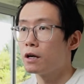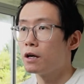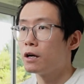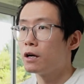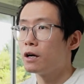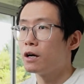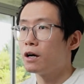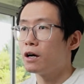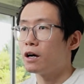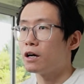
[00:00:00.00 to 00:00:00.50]

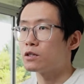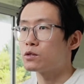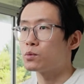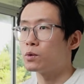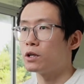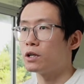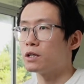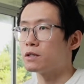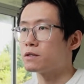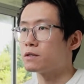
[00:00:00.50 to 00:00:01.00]
as well
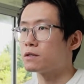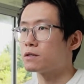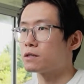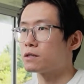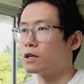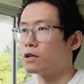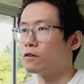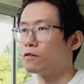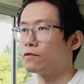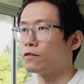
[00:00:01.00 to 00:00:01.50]
as
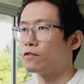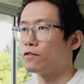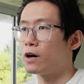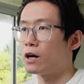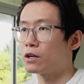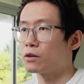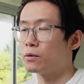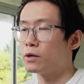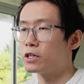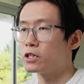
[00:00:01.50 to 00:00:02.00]

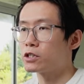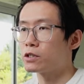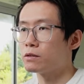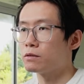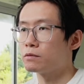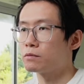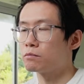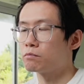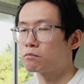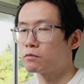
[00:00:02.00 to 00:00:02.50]

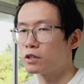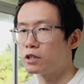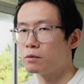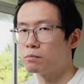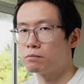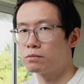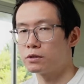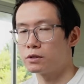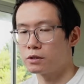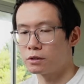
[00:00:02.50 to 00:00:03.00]
self-evaluation, keep
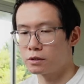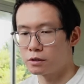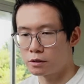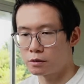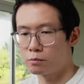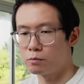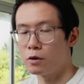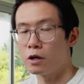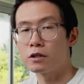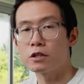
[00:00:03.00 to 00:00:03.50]

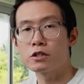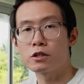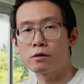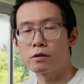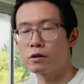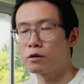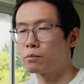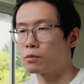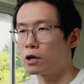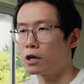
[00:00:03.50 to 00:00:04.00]
monitoring your
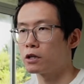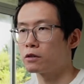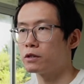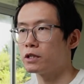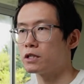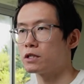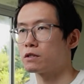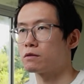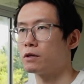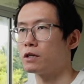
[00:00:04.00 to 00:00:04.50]

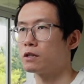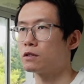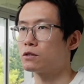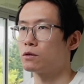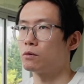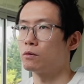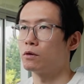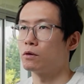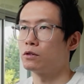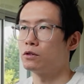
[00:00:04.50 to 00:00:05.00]
progress, right?
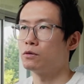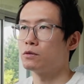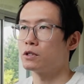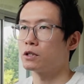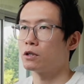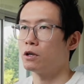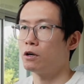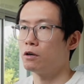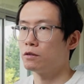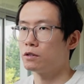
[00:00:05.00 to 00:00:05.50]
So using
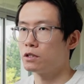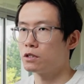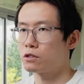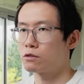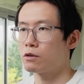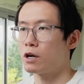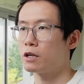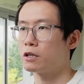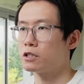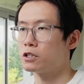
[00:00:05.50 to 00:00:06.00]
all these
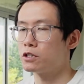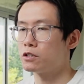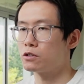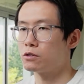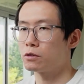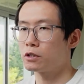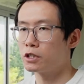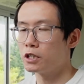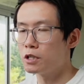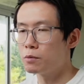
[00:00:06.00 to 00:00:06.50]
strategies to
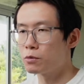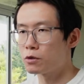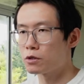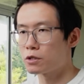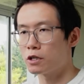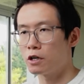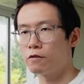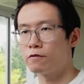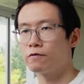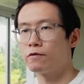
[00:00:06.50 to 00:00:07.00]
keep
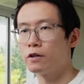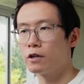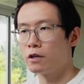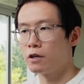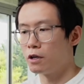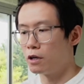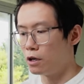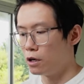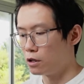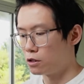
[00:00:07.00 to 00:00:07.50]
yourself
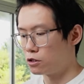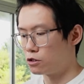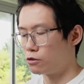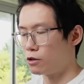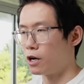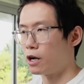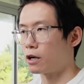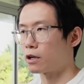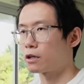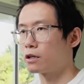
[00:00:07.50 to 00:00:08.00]
on
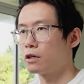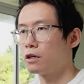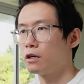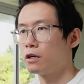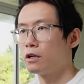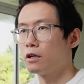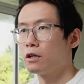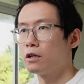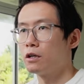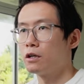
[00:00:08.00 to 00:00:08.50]
track.
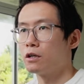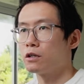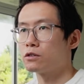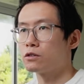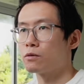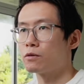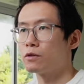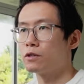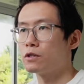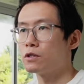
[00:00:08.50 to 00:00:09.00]
So
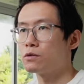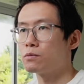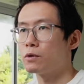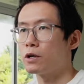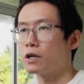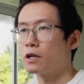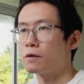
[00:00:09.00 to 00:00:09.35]
this way,